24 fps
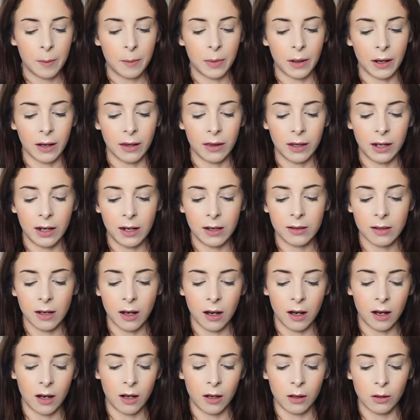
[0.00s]
But these
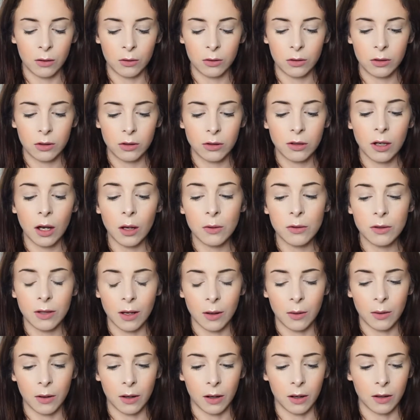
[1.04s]
are
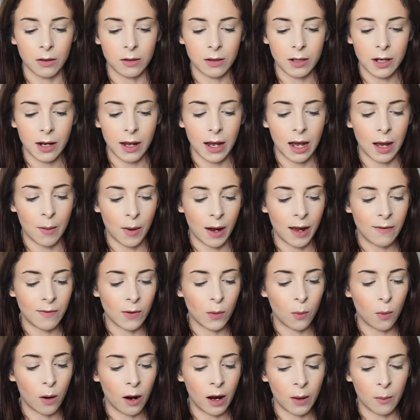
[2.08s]
so good. I have
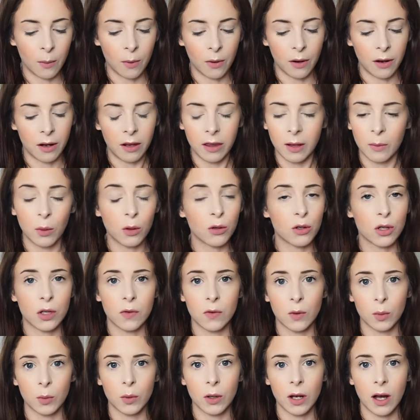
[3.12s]
a white one and then one
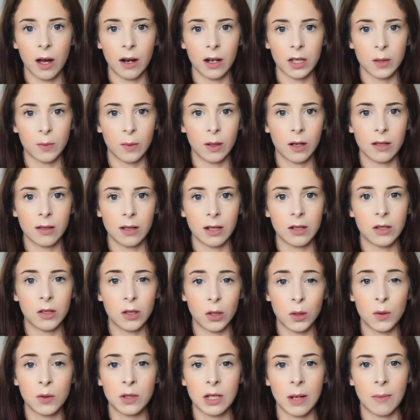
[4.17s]
just from the colours because I
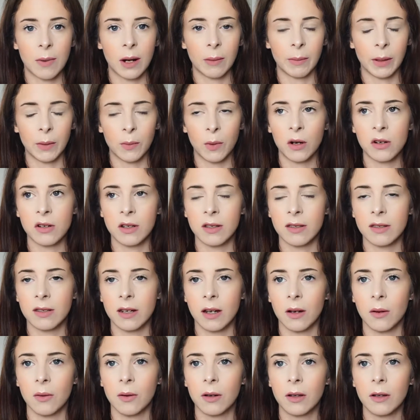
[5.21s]
do separate my washing
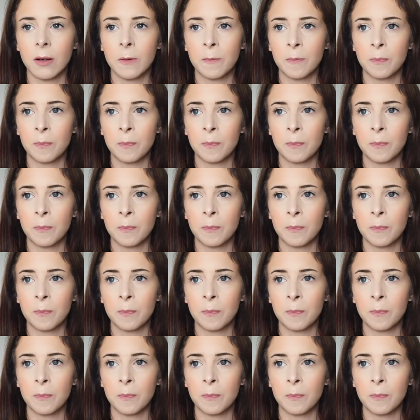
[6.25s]
still.